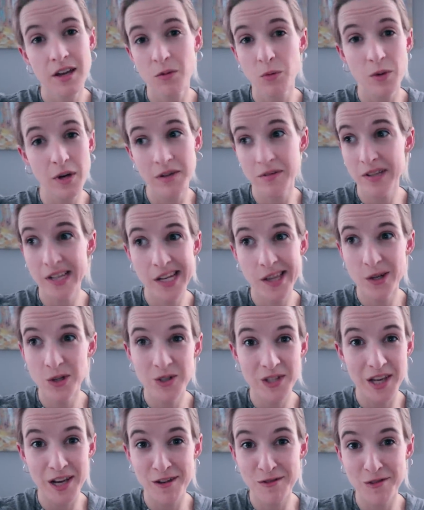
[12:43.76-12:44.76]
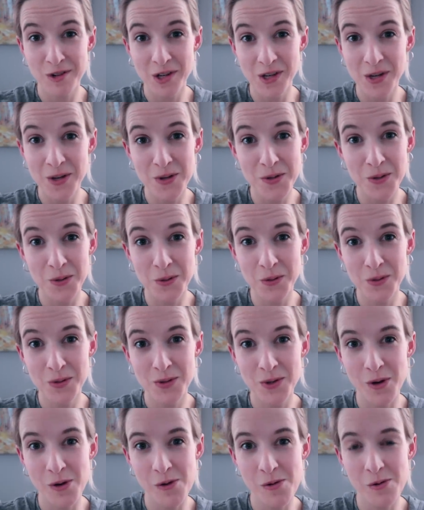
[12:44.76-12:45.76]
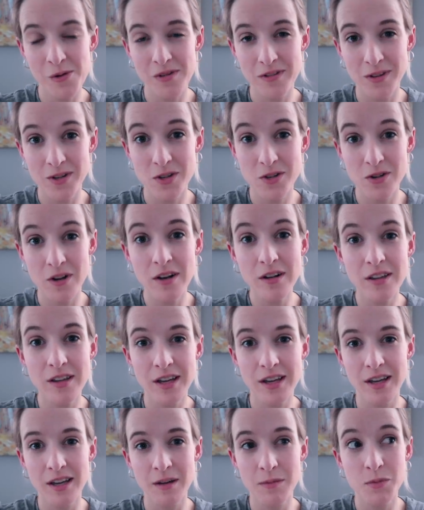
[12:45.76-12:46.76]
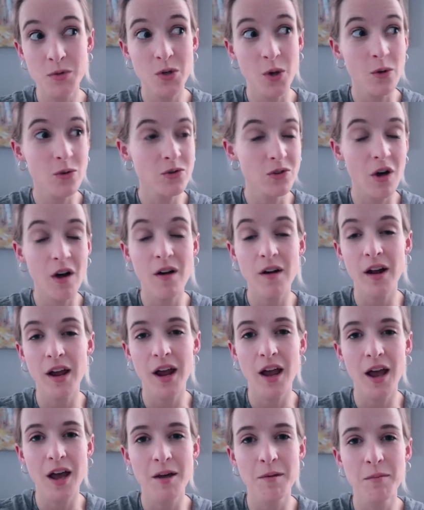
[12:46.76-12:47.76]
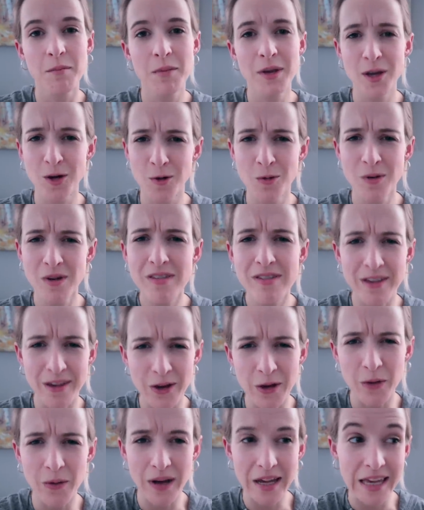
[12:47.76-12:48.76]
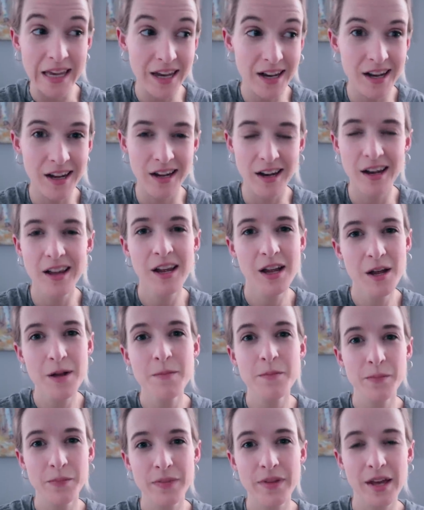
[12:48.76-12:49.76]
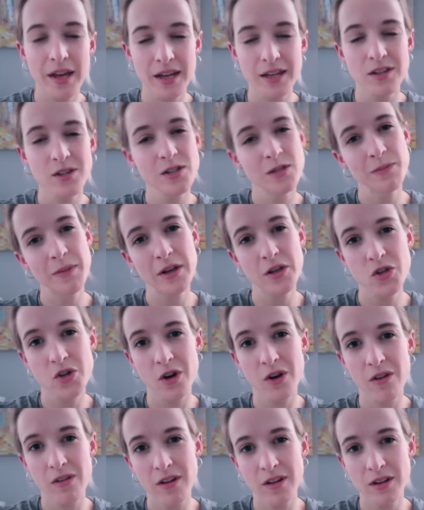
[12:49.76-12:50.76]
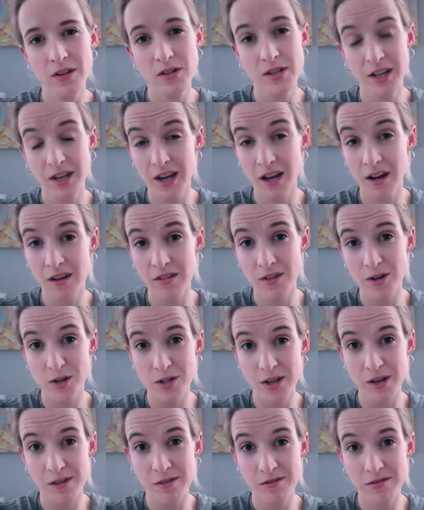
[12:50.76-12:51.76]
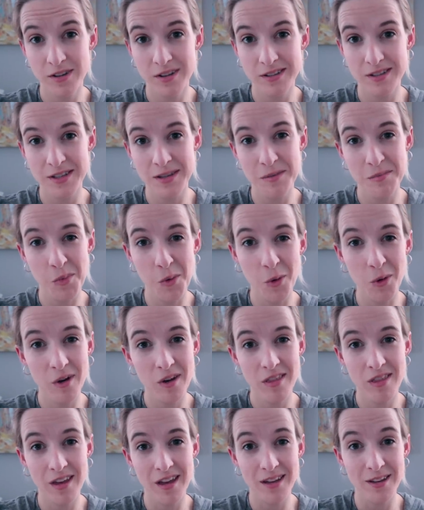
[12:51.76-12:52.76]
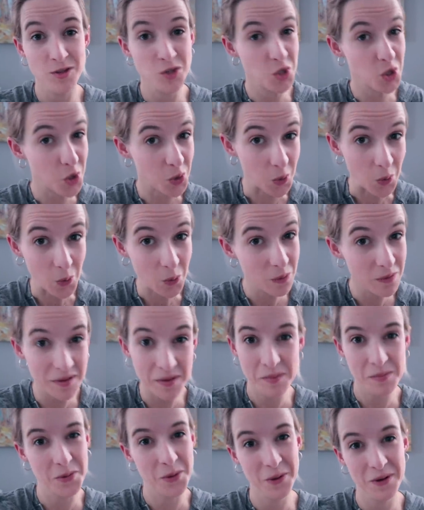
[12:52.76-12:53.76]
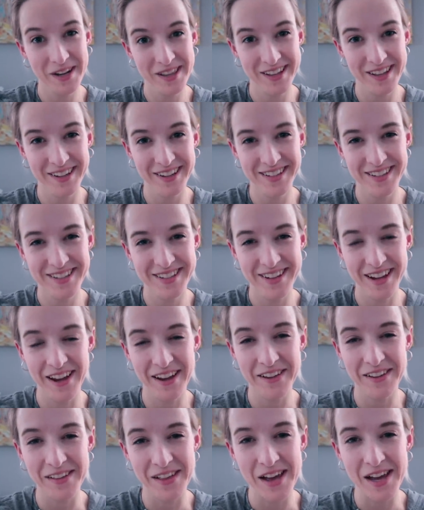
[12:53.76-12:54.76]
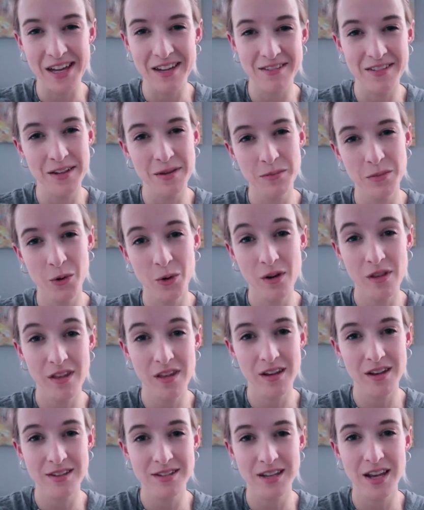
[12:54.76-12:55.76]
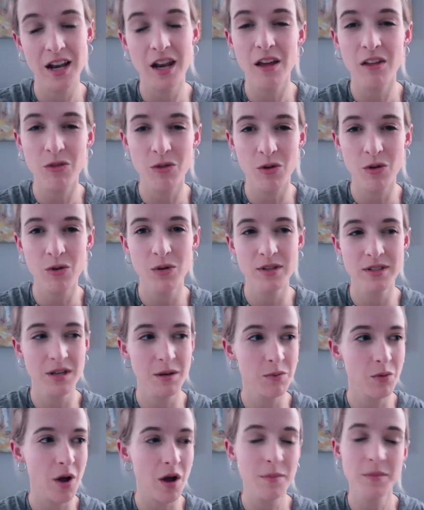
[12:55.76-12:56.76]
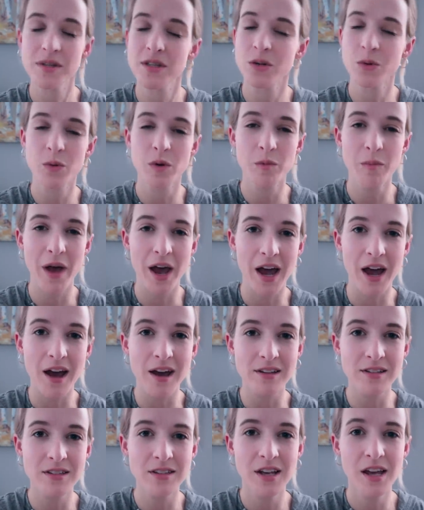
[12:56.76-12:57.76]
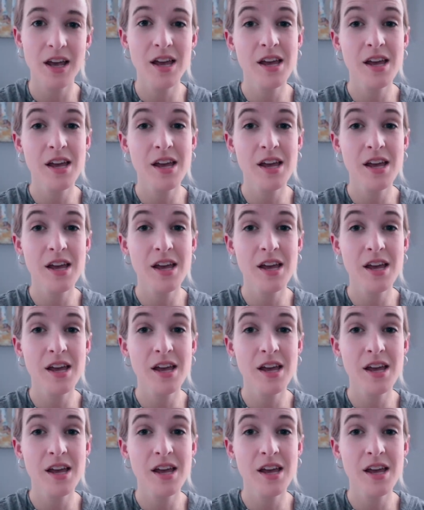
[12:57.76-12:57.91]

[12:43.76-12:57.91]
Whatever that looks like for you. So if you're struggling, I'm so sorry. I'm here with you. I get it and just make sure that you take care of yourself because the important thing is you. The important thing is staying alive. The important thing is getting through because I promise it will pass.